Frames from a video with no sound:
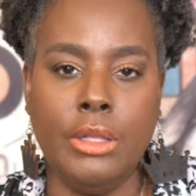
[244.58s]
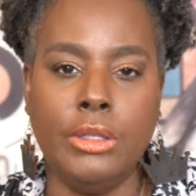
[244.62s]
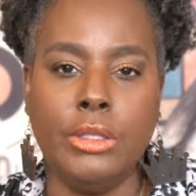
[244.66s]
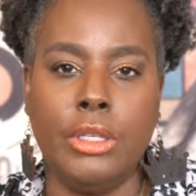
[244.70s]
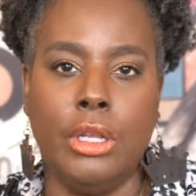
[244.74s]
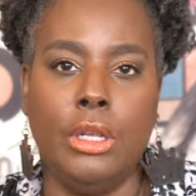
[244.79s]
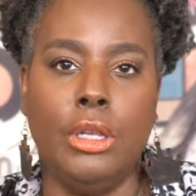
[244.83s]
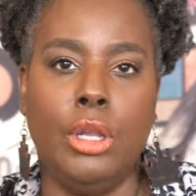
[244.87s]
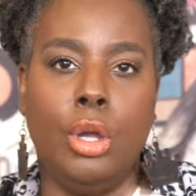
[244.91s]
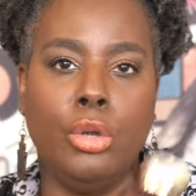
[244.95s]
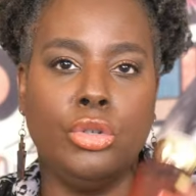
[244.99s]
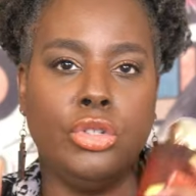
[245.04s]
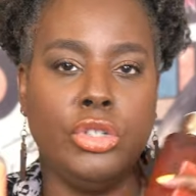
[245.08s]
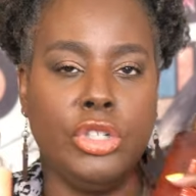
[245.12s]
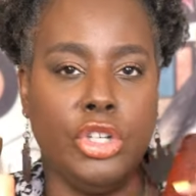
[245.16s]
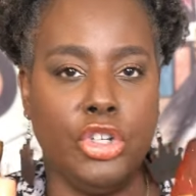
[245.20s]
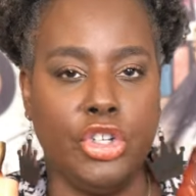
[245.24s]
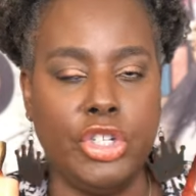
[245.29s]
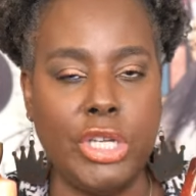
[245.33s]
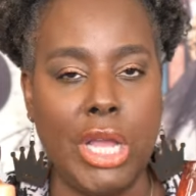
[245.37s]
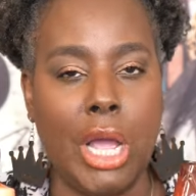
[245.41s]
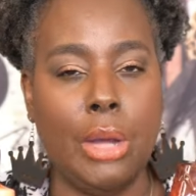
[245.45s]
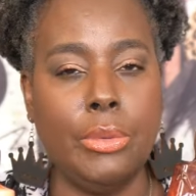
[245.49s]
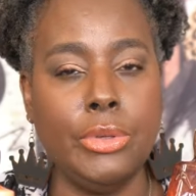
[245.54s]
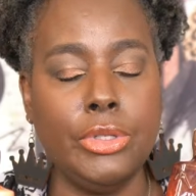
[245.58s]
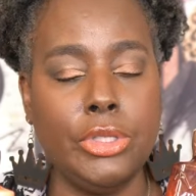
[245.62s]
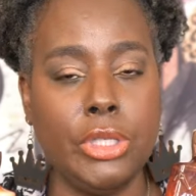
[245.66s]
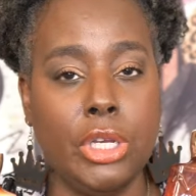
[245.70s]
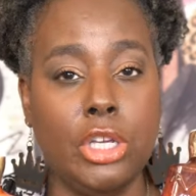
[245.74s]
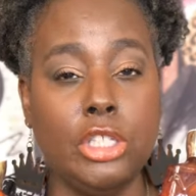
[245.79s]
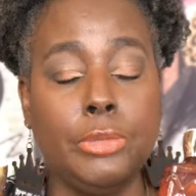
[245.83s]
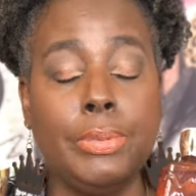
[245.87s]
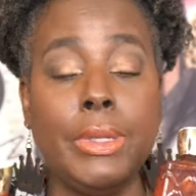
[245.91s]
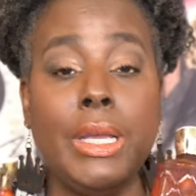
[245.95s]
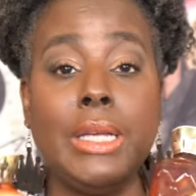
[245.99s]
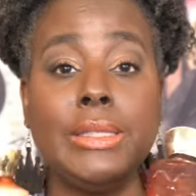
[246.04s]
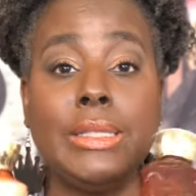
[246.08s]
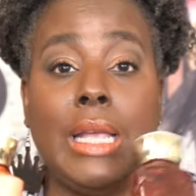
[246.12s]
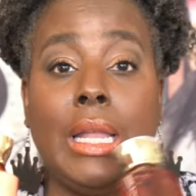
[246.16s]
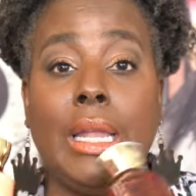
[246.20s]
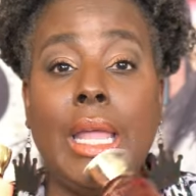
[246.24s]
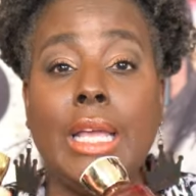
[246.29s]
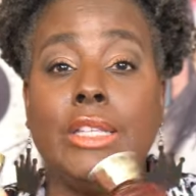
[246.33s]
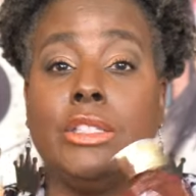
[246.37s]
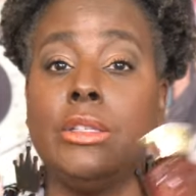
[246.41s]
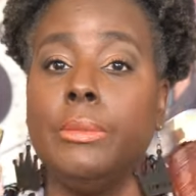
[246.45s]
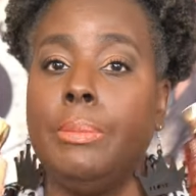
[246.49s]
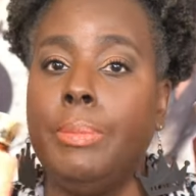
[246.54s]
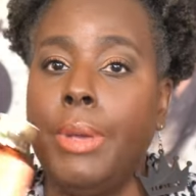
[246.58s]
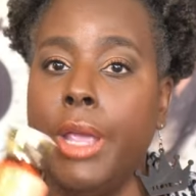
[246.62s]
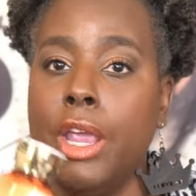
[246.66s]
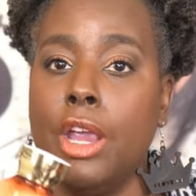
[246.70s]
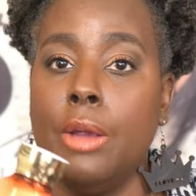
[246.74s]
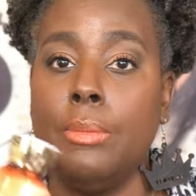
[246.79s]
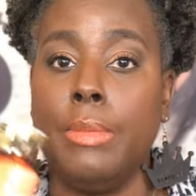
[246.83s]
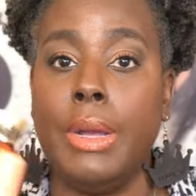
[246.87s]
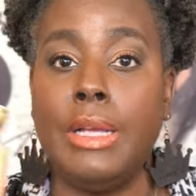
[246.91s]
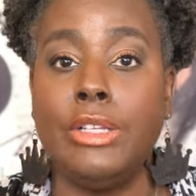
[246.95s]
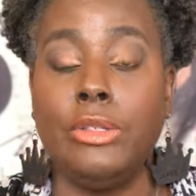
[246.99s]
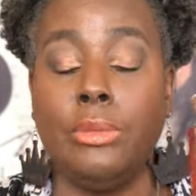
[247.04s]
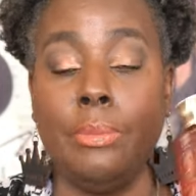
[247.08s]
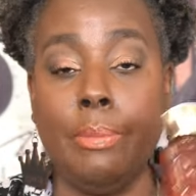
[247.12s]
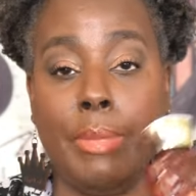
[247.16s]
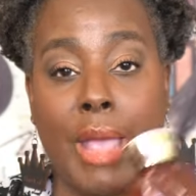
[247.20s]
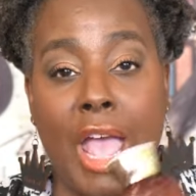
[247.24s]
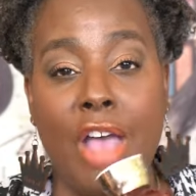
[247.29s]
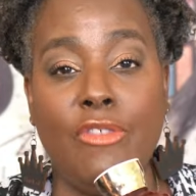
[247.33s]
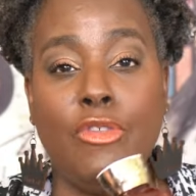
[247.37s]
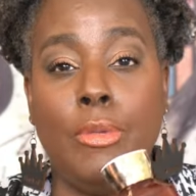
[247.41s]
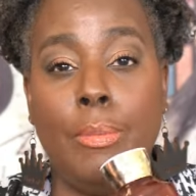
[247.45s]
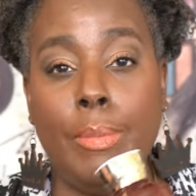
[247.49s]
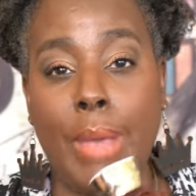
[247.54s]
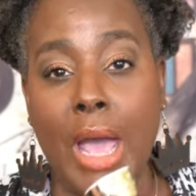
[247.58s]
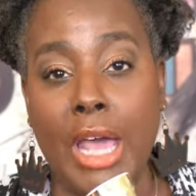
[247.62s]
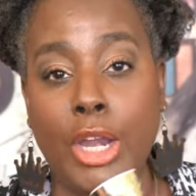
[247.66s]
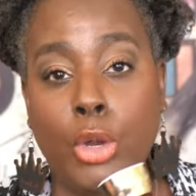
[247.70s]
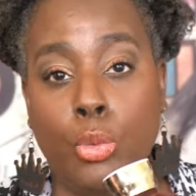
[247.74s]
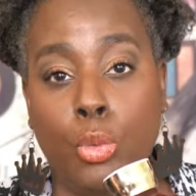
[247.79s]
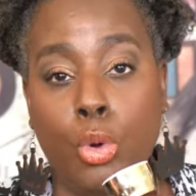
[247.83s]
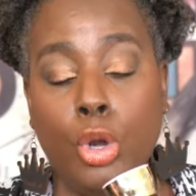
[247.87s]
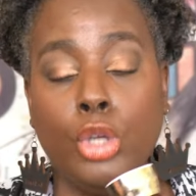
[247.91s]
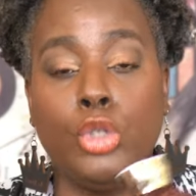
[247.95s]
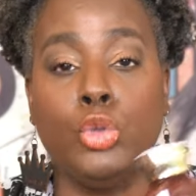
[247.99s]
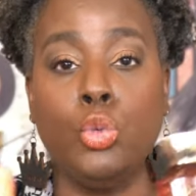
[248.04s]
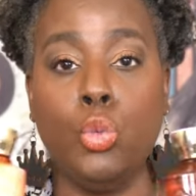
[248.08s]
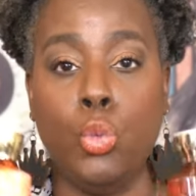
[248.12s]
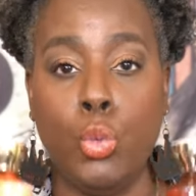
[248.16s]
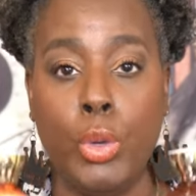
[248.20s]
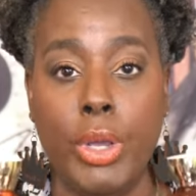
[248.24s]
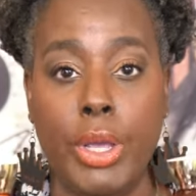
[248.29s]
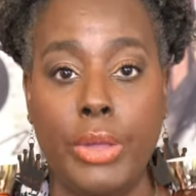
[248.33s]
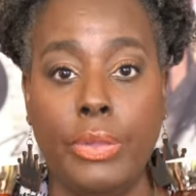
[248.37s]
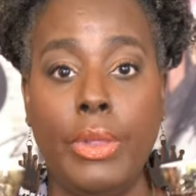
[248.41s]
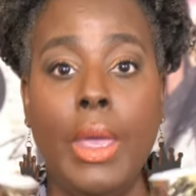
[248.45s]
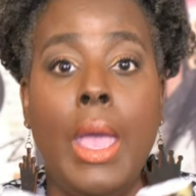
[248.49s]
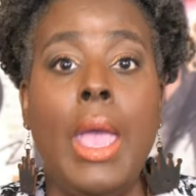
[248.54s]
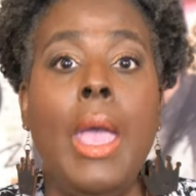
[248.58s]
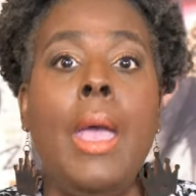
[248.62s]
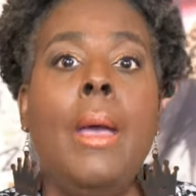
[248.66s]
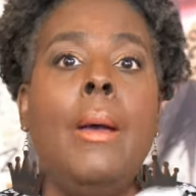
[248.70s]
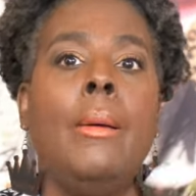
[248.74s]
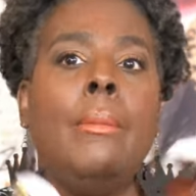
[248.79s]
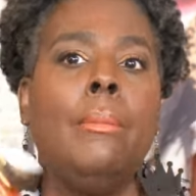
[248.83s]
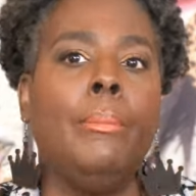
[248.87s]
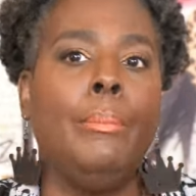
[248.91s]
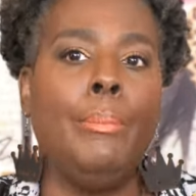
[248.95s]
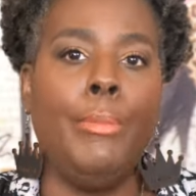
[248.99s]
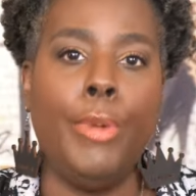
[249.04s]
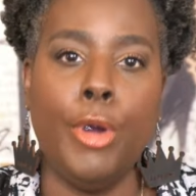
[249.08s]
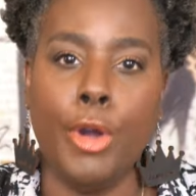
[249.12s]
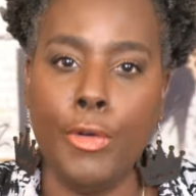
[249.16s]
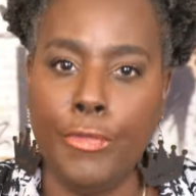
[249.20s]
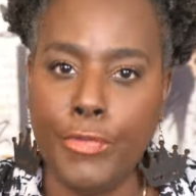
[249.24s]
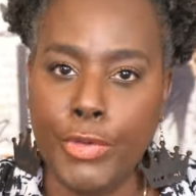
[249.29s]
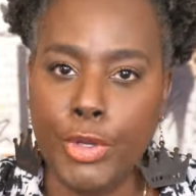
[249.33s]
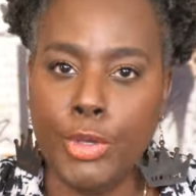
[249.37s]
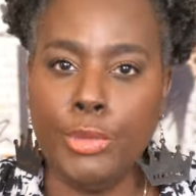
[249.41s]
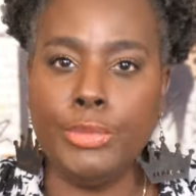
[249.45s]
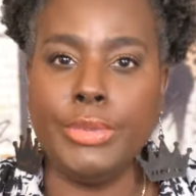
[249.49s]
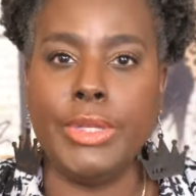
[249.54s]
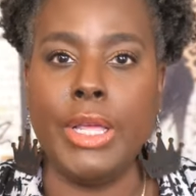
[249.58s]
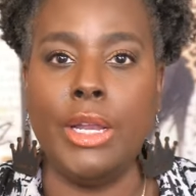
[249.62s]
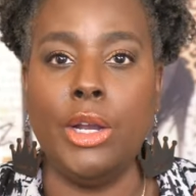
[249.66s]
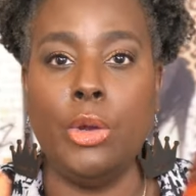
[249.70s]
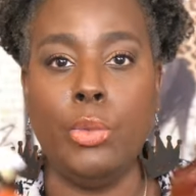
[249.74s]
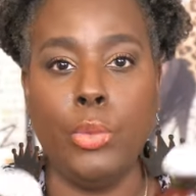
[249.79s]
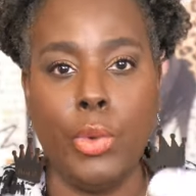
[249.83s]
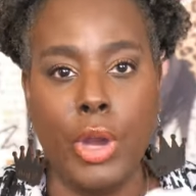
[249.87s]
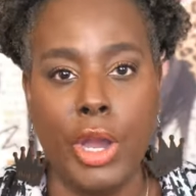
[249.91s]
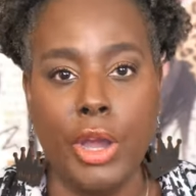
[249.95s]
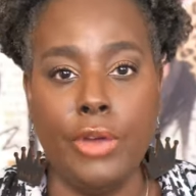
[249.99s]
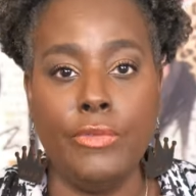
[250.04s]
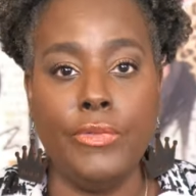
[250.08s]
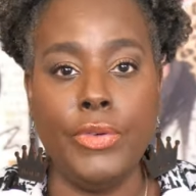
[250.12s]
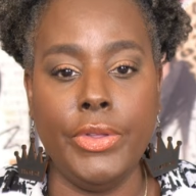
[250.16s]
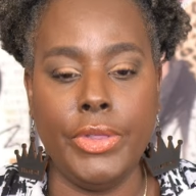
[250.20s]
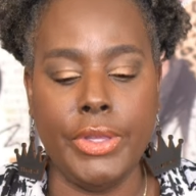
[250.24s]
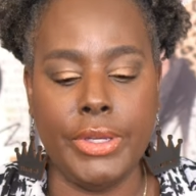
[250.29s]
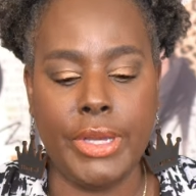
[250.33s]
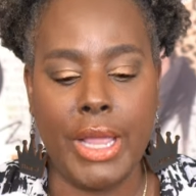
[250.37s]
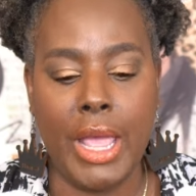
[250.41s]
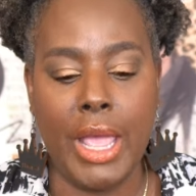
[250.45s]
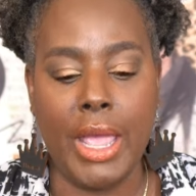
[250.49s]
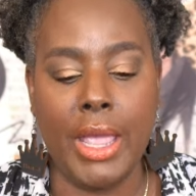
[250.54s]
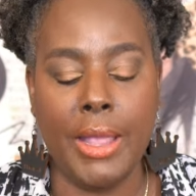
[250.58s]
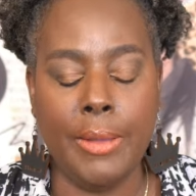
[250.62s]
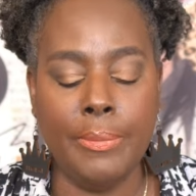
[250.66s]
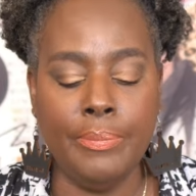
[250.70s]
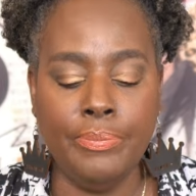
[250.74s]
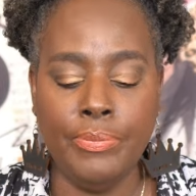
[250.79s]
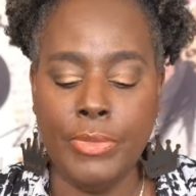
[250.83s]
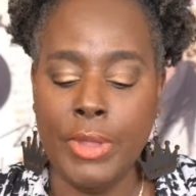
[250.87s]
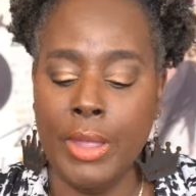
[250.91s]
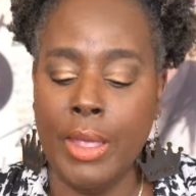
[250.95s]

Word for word: the lotion and shower gels because I like to pair my Bath and Body Works with perfumes that I'm wearing for the day.